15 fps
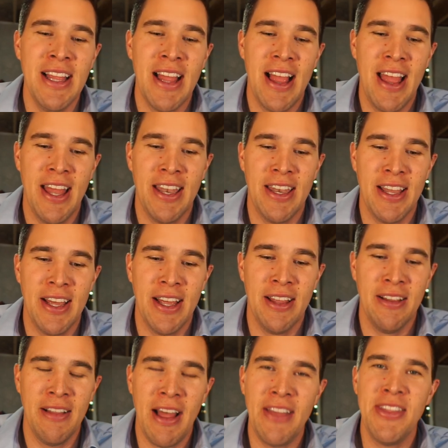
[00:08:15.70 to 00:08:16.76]
and
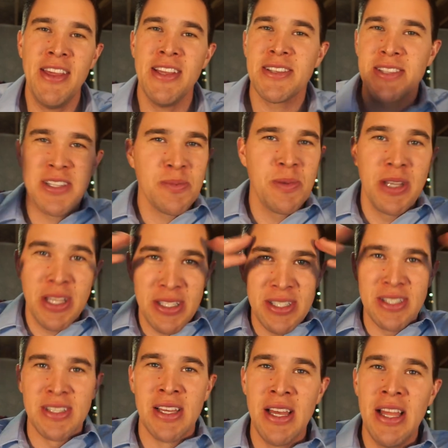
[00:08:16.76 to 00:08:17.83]
uh, I think it's just
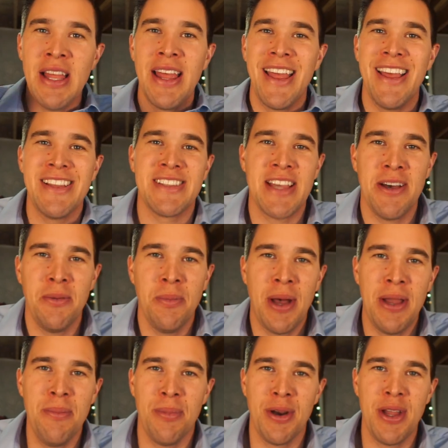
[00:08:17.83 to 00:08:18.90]
because it's how
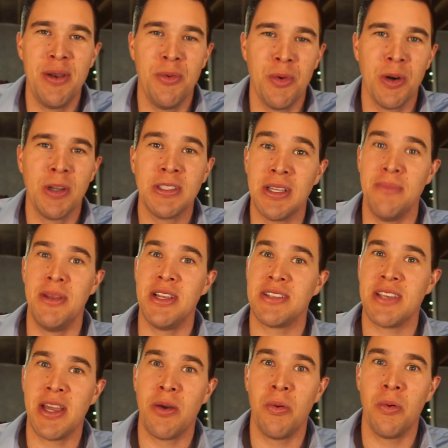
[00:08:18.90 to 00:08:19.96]
my brain works. I mean,
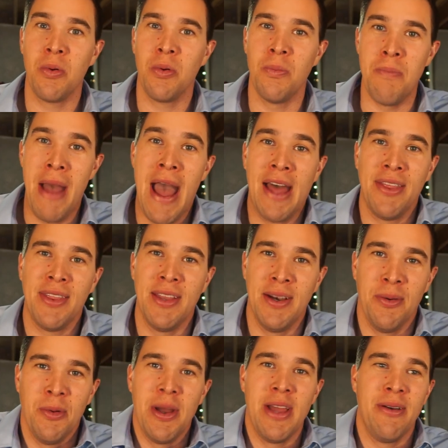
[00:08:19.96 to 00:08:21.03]
it's like math in
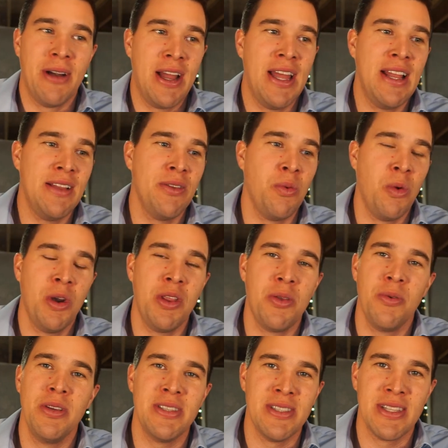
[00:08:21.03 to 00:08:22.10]
a way, right? One of the
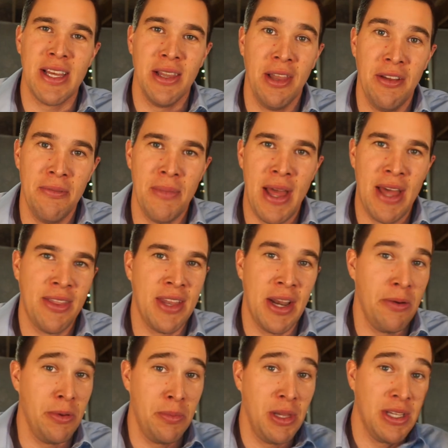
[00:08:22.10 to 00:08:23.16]
reasons I love math and
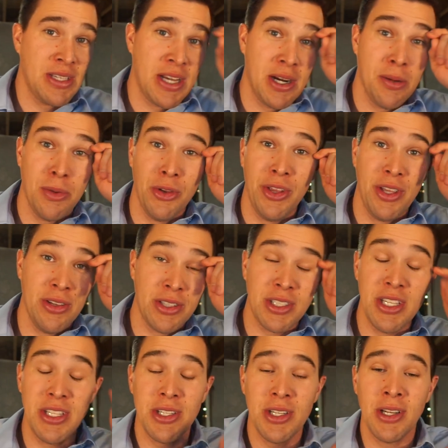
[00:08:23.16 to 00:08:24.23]
I would be a terrible English
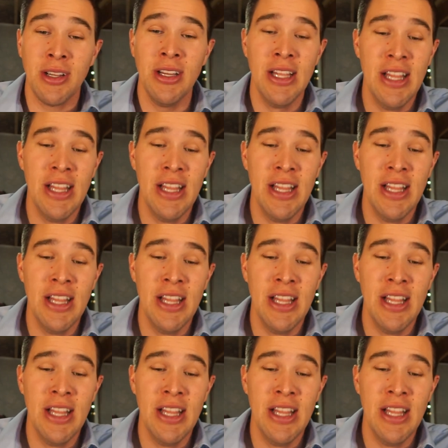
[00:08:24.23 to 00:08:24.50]
teacher